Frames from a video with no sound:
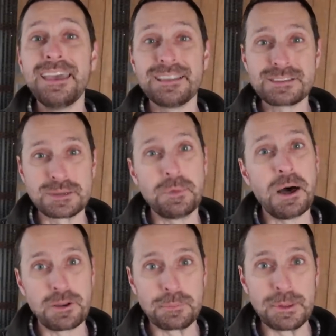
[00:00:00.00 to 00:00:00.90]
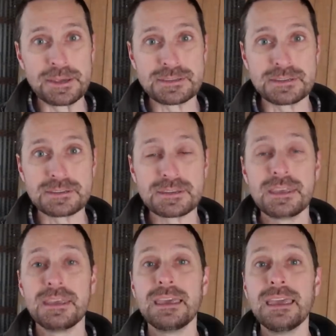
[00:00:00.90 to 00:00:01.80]
and some other places.
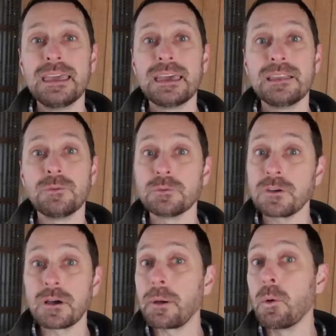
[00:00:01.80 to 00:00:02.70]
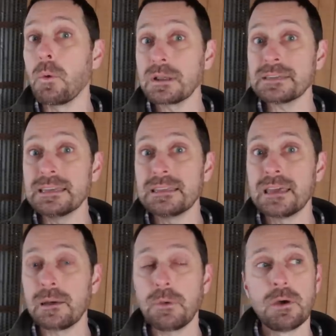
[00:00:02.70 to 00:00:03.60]
And we'll talk about what's in
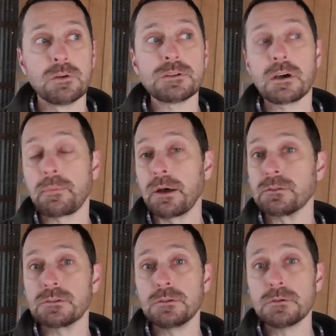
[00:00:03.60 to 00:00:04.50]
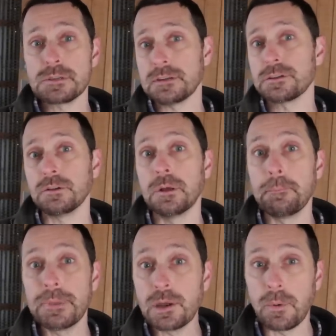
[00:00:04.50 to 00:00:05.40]
them. We'll talk about two essential
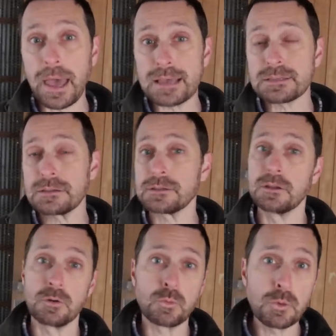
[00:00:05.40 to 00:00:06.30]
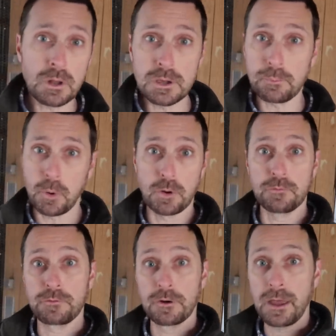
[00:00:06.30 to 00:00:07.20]
amino acids that are really
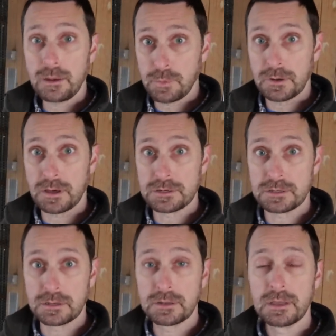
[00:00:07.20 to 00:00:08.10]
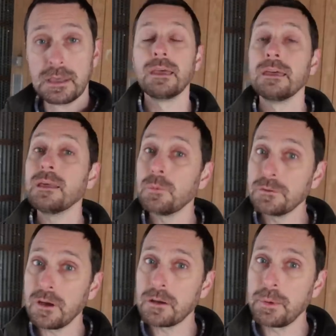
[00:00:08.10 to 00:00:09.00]
important for egg production. And then we'll
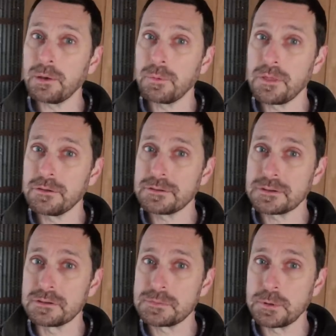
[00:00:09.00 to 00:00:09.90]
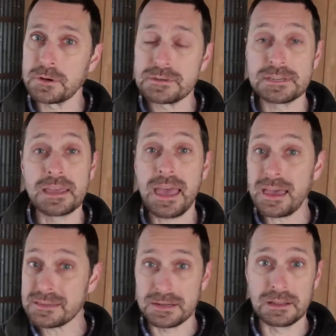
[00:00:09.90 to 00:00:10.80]
talk about whether this conspiracy
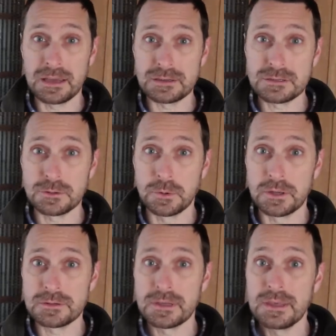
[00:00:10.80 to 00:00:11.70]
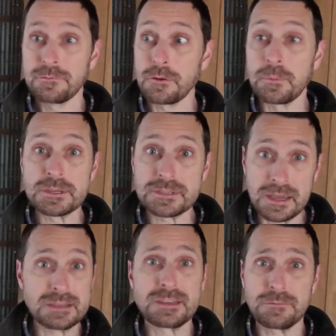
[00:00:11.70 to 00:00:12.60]
has any legs to it from a
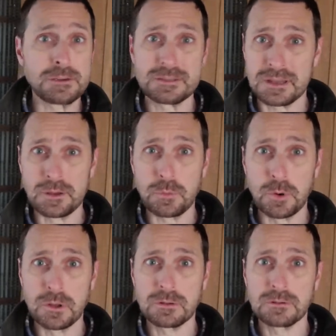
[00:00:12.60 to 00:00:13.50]
scientific standpoint.